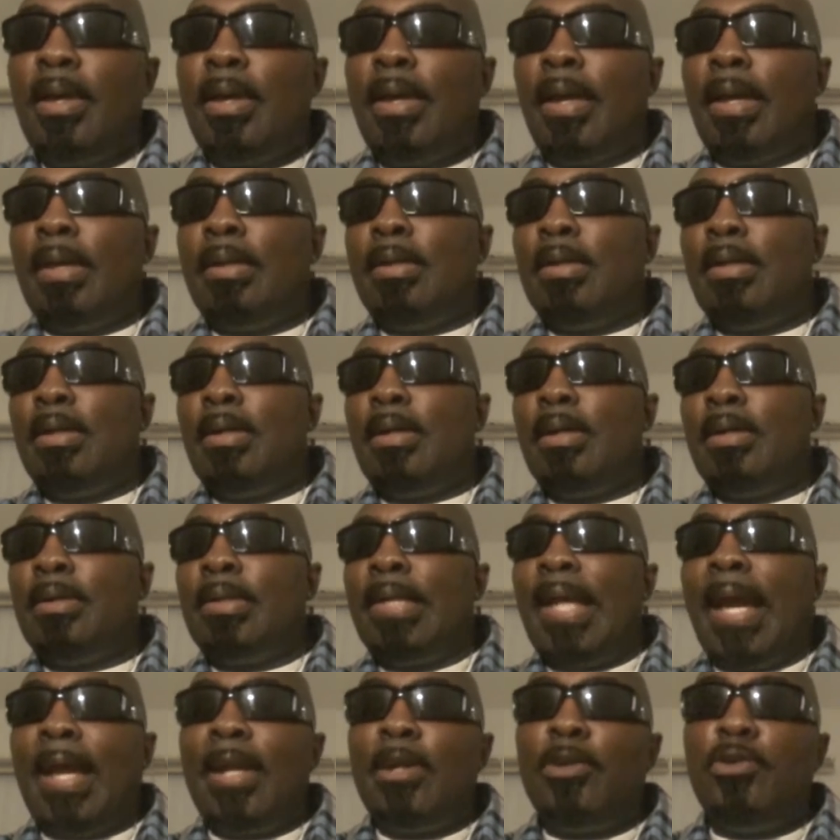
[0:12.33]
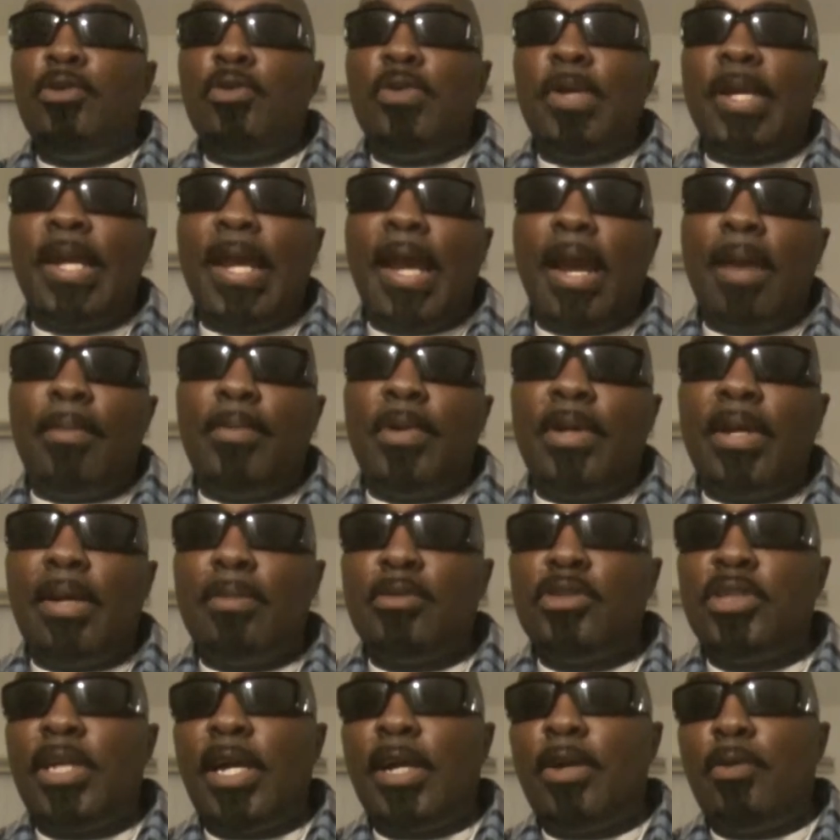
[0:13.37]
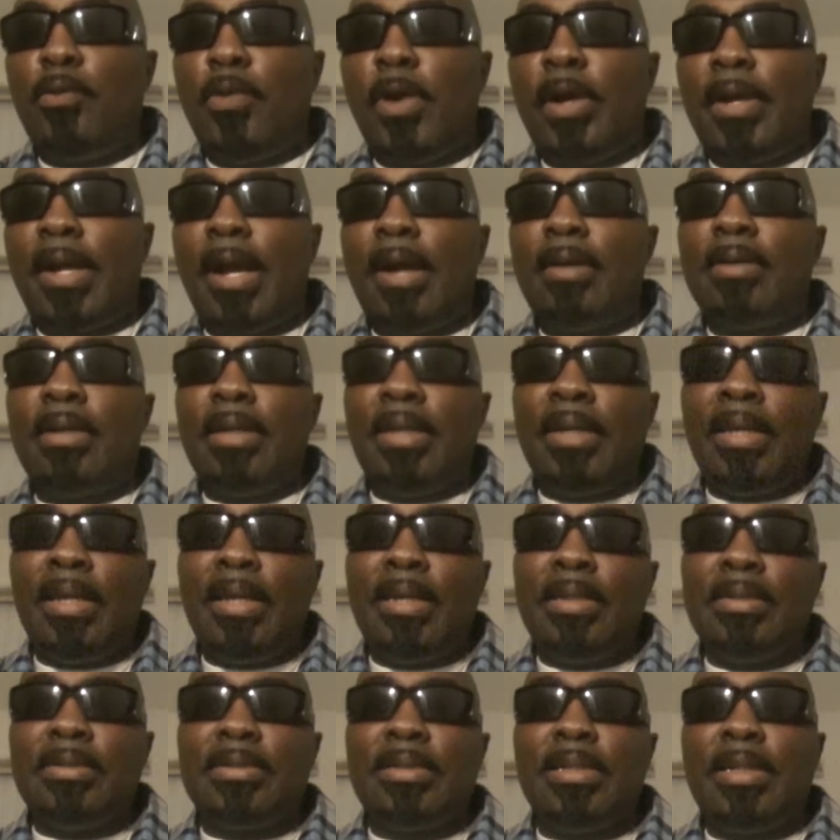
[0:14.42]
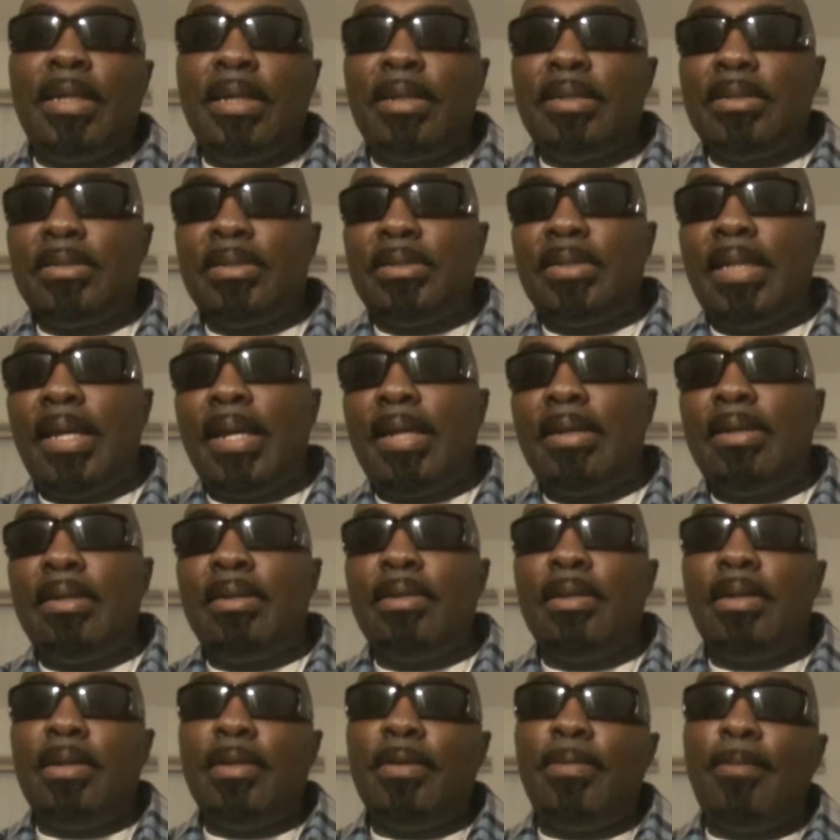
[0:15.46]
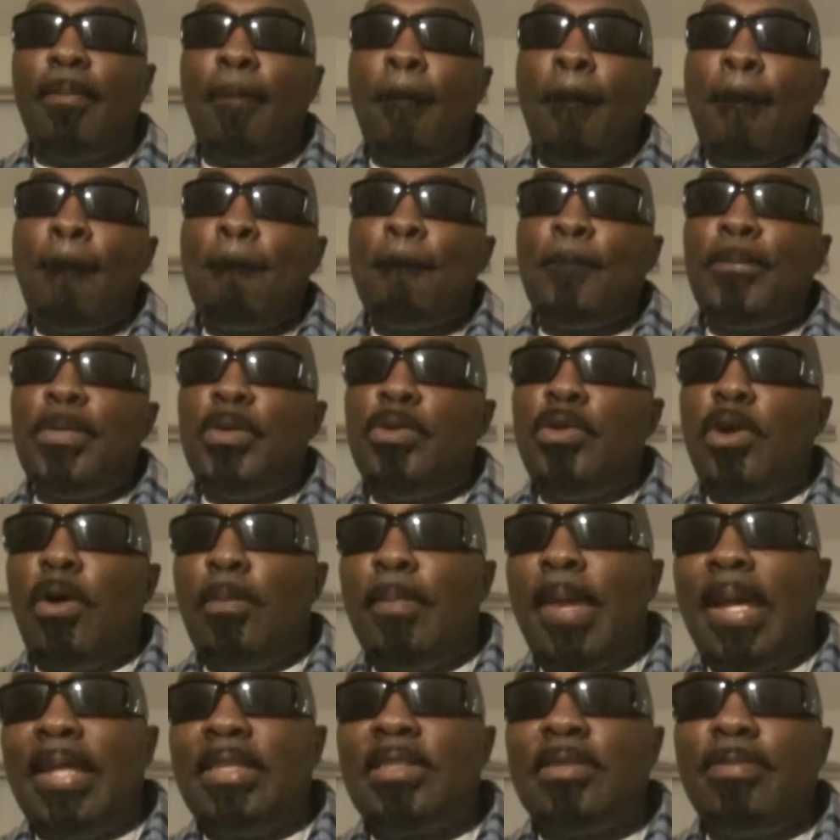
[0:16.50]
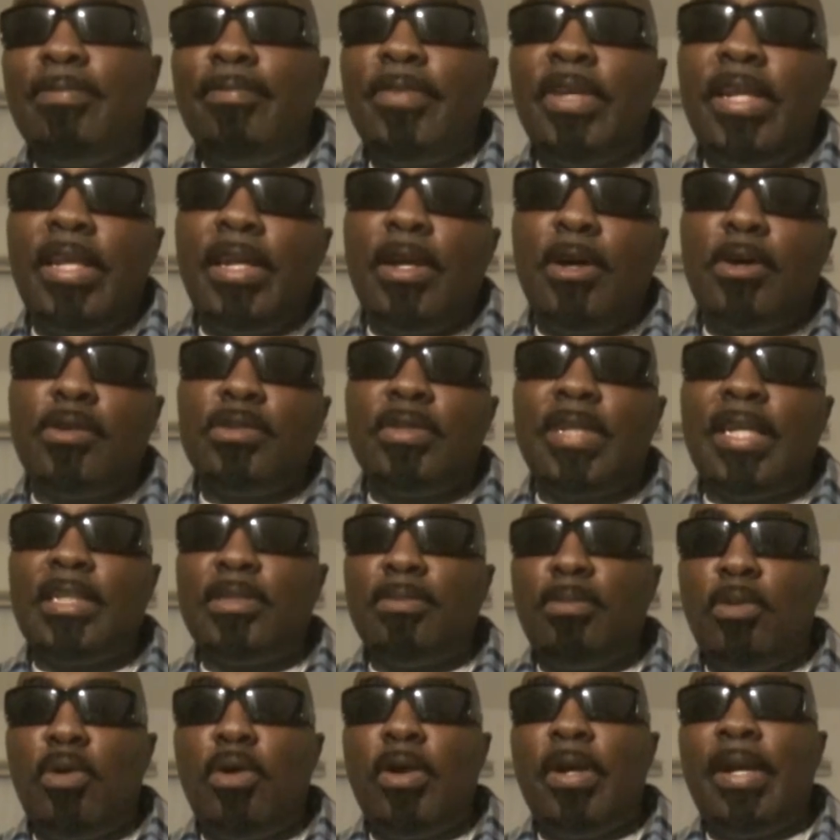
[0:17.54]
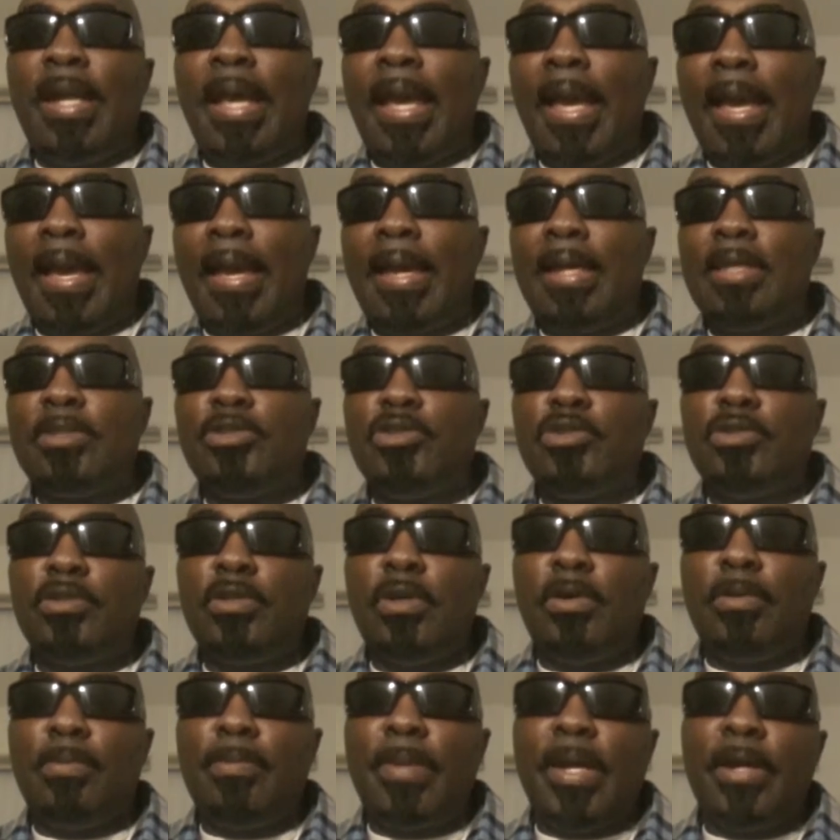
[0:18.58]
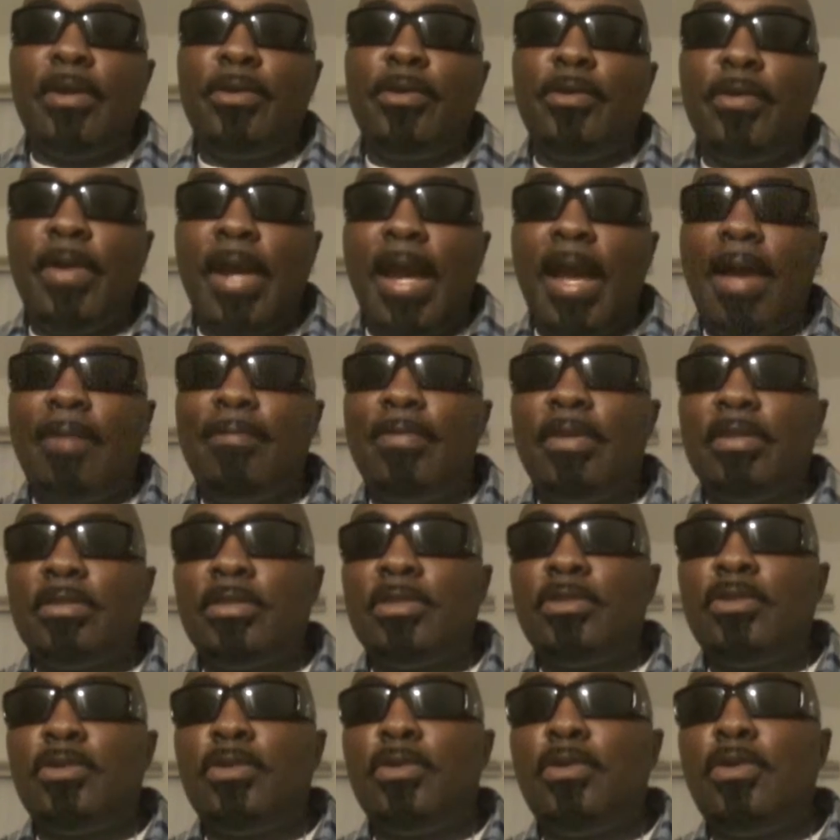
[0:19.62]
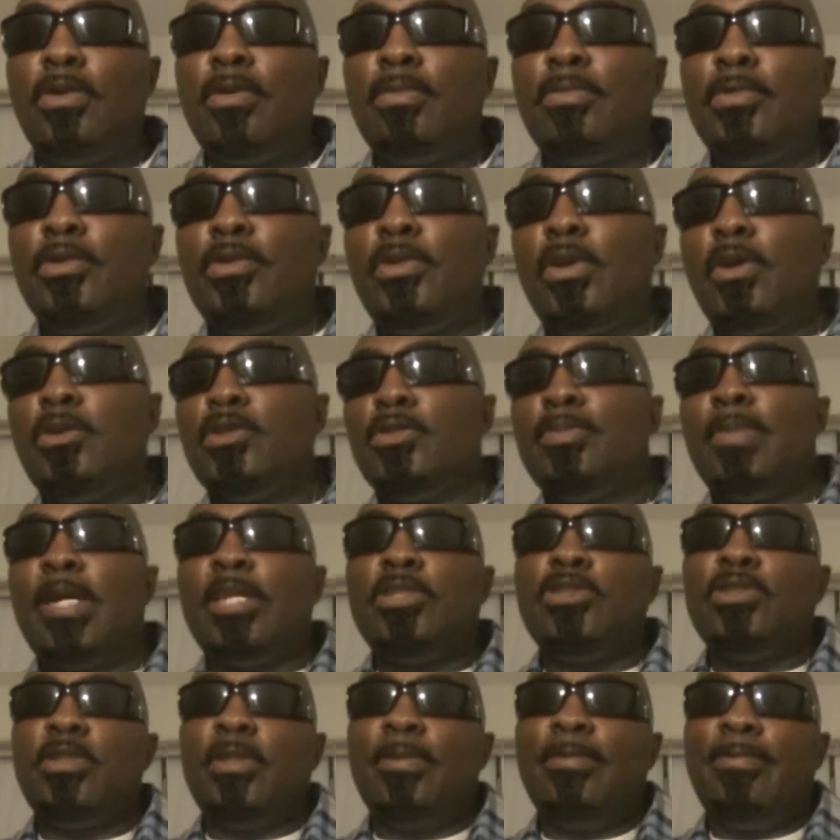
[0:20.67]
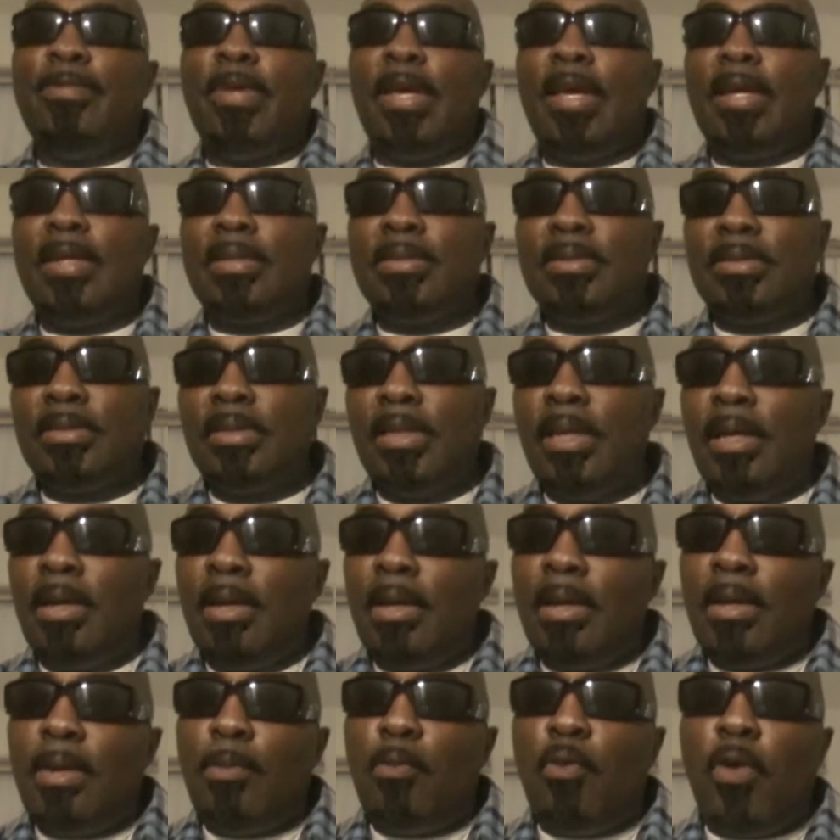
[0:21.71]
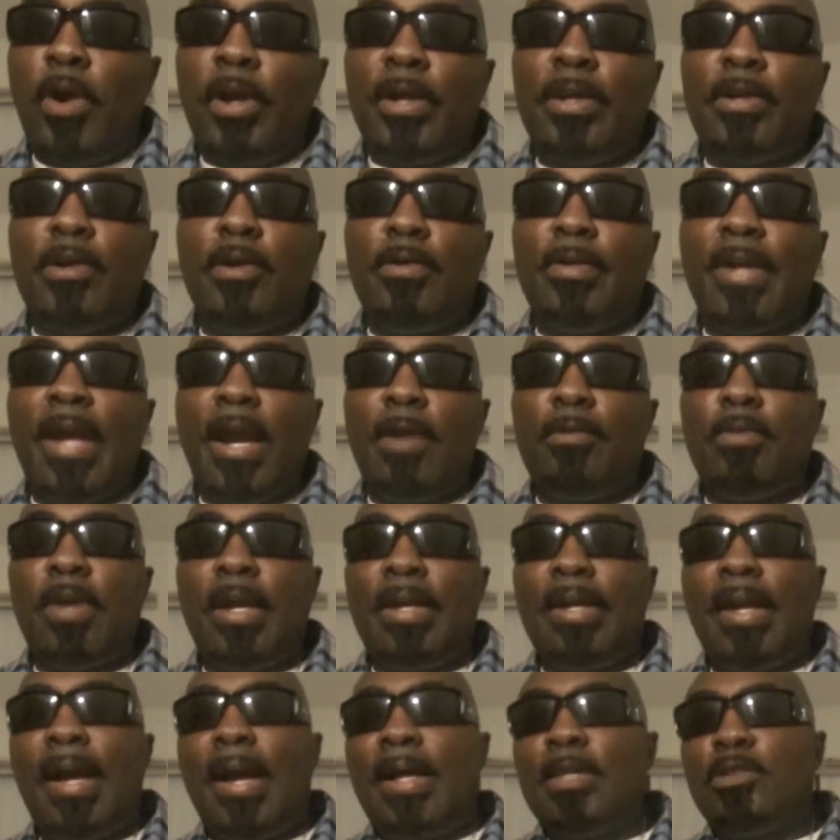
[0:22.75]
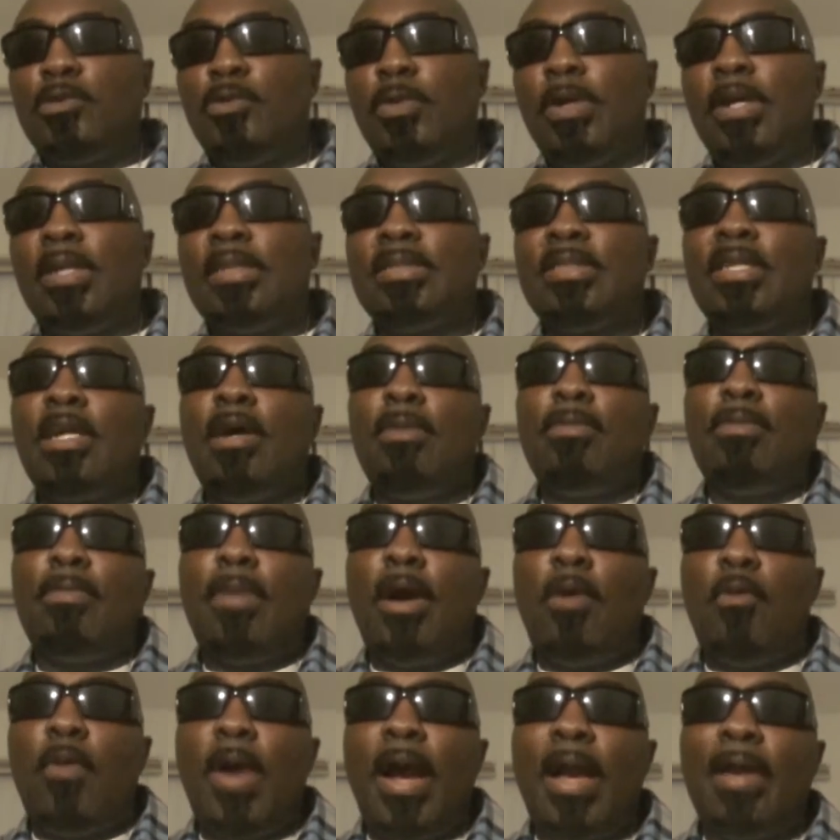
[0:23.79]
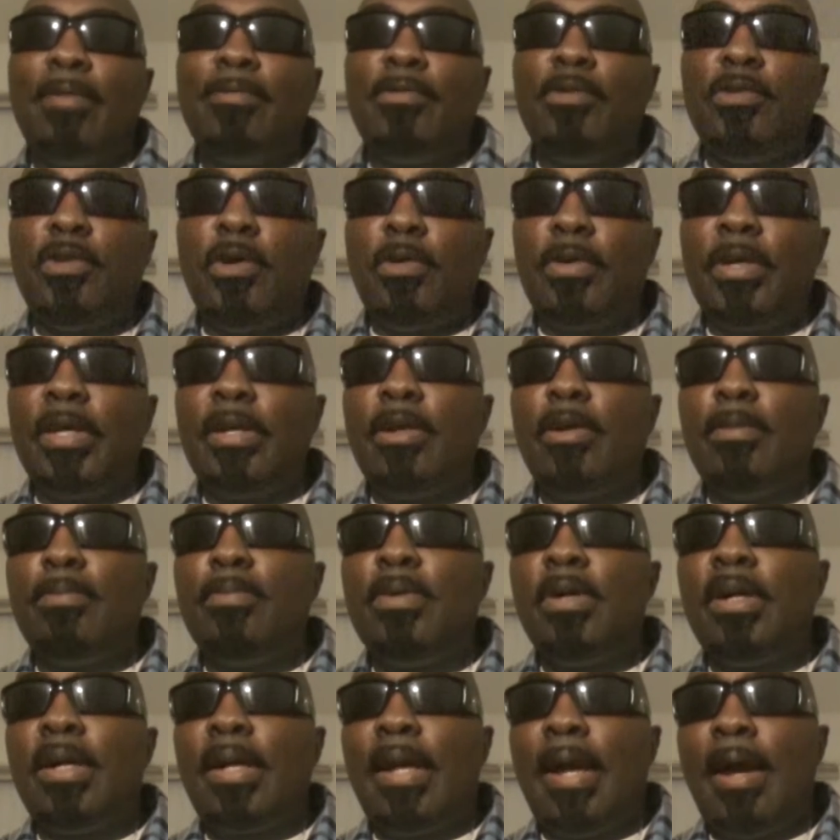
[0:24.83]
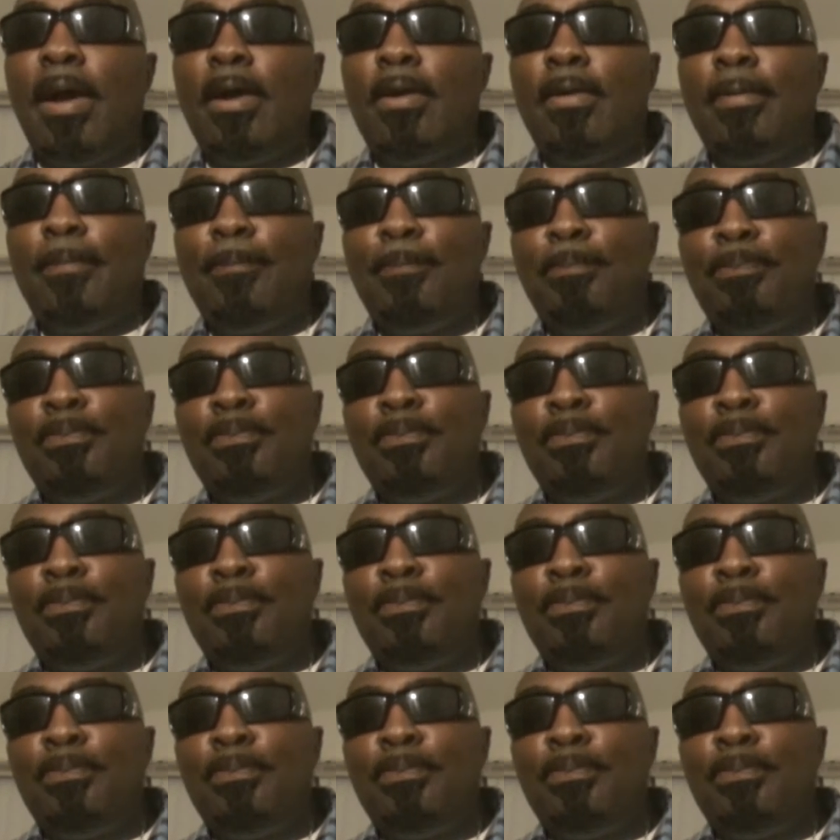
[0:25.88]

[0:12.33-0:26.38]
and uh, got a new camera and I'm trying to work out the kinks and understand it and you know make some videos that's more enhanced, you know, better graphics to them, you know, special effects. working on that right now as well as helping my wife, you know, get her book out.